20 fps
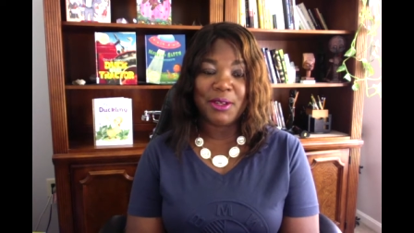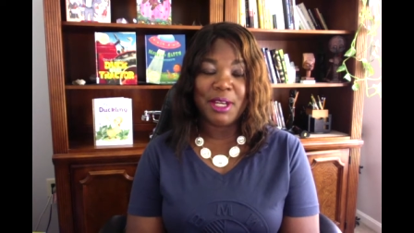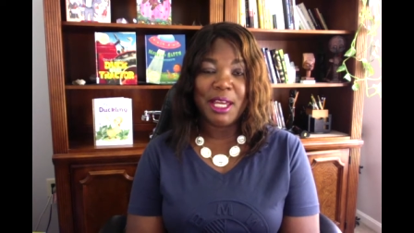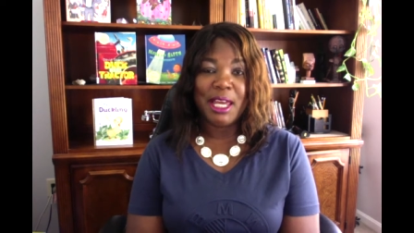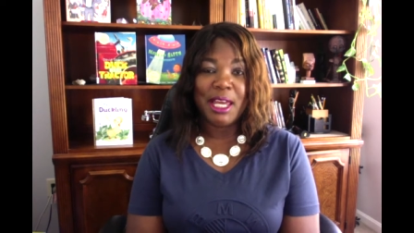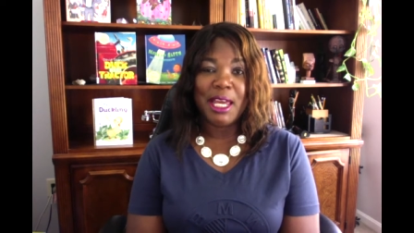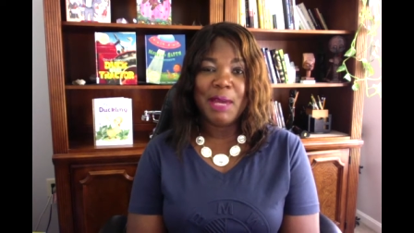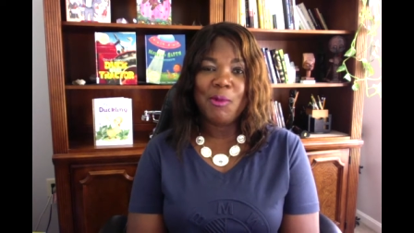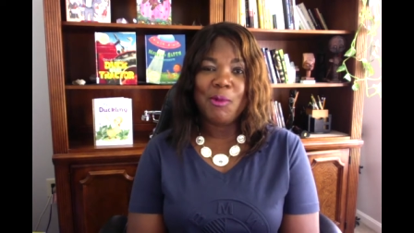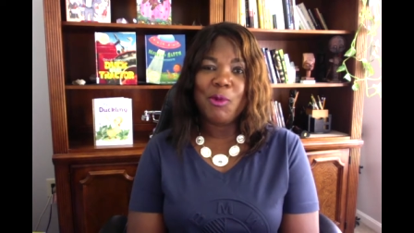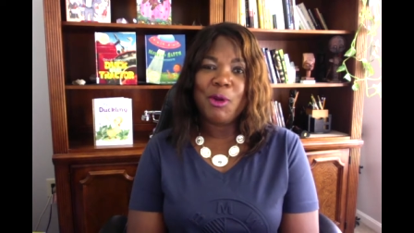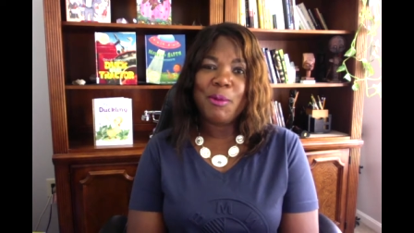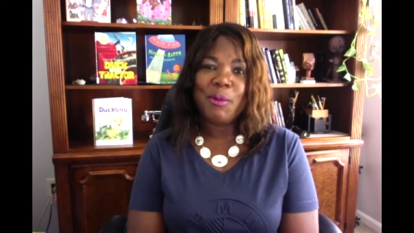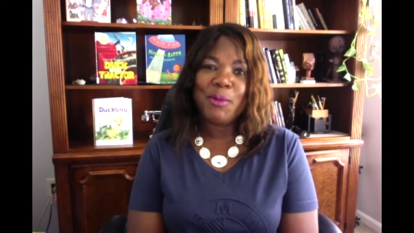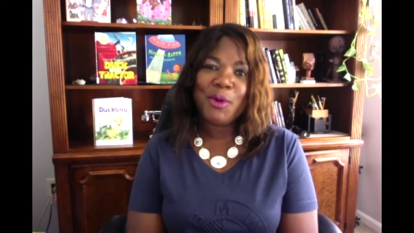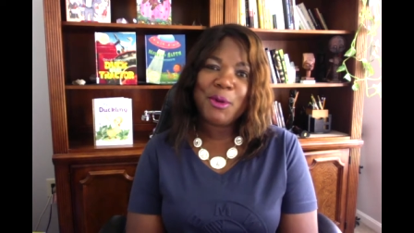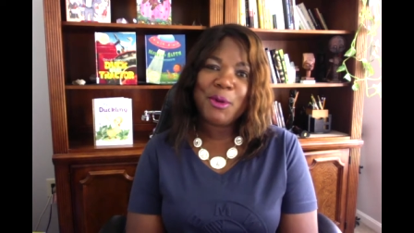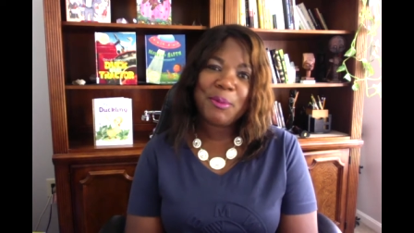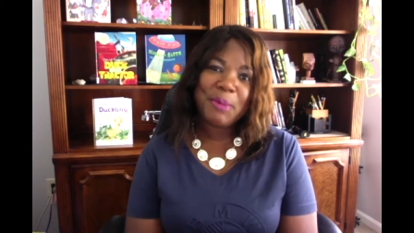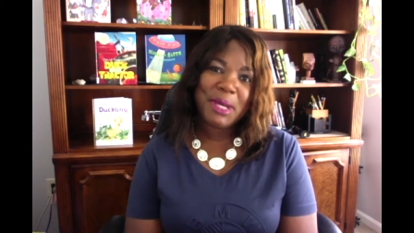And we're
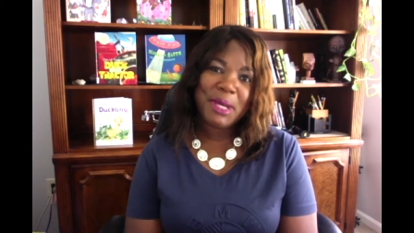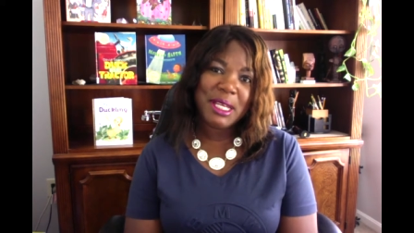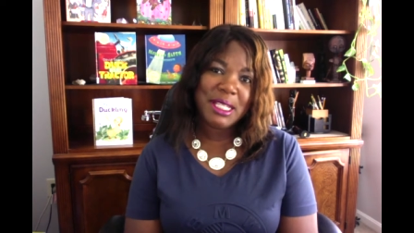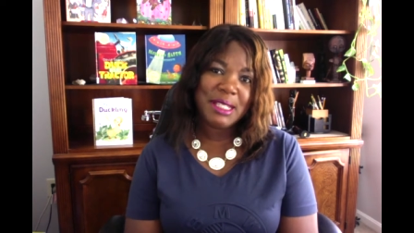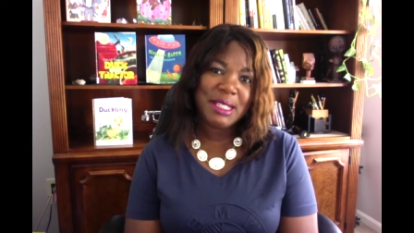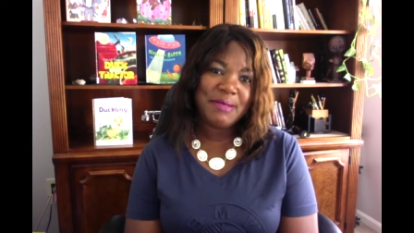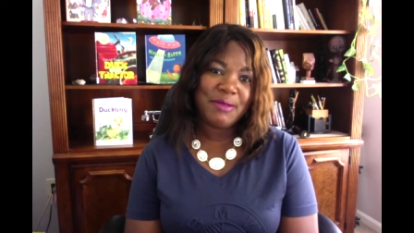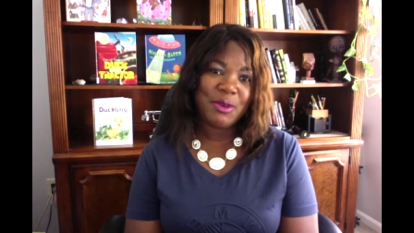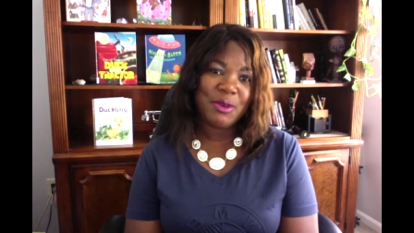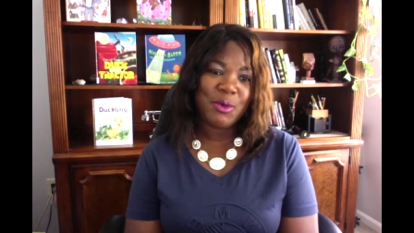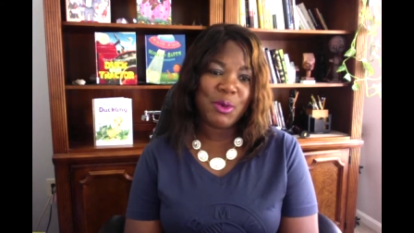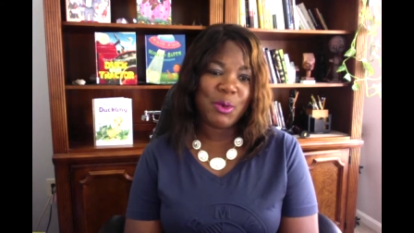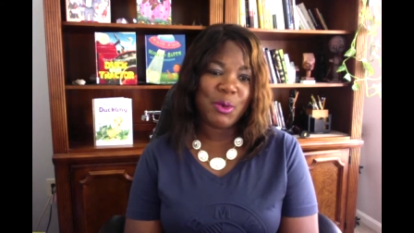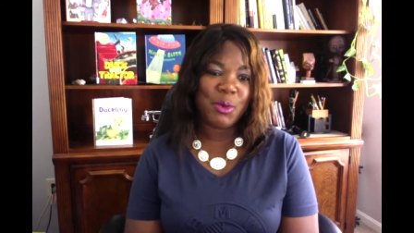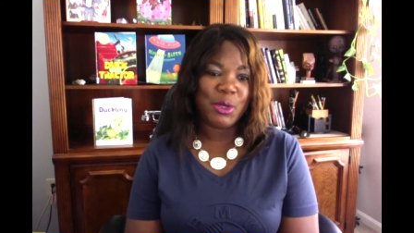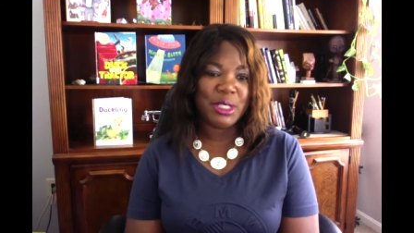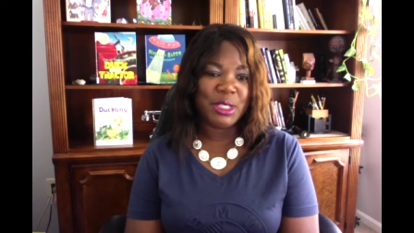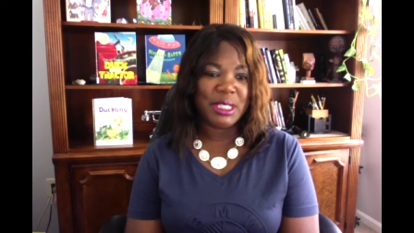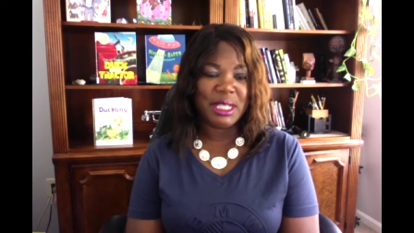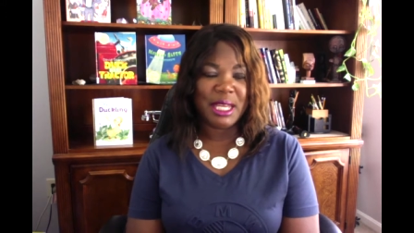more peaceful when we're
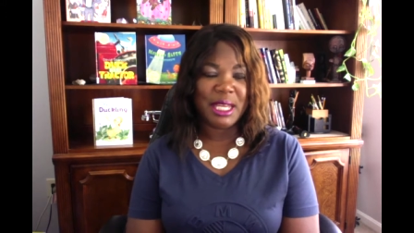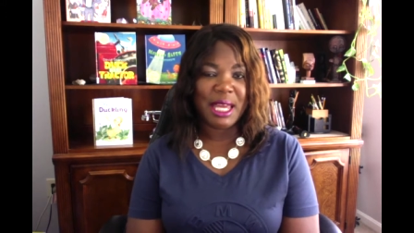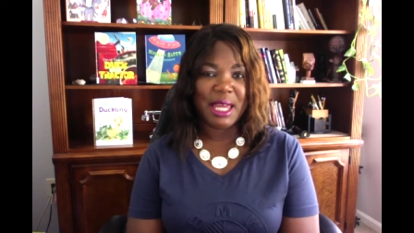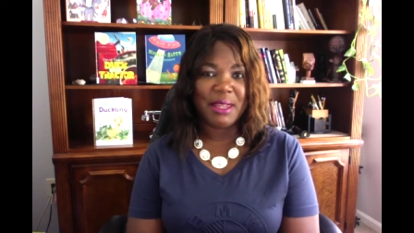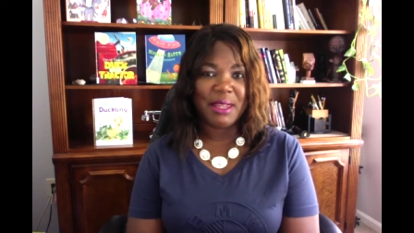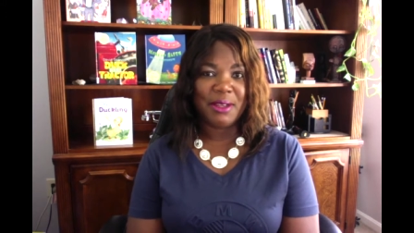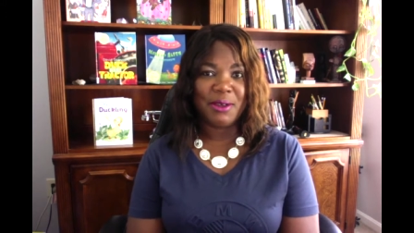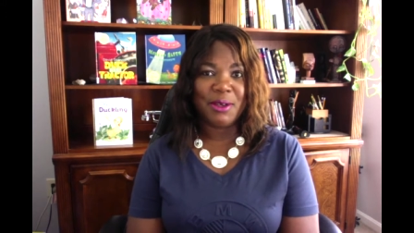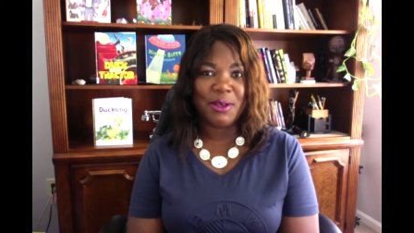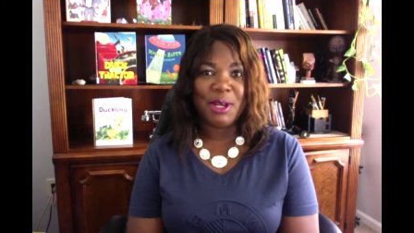together.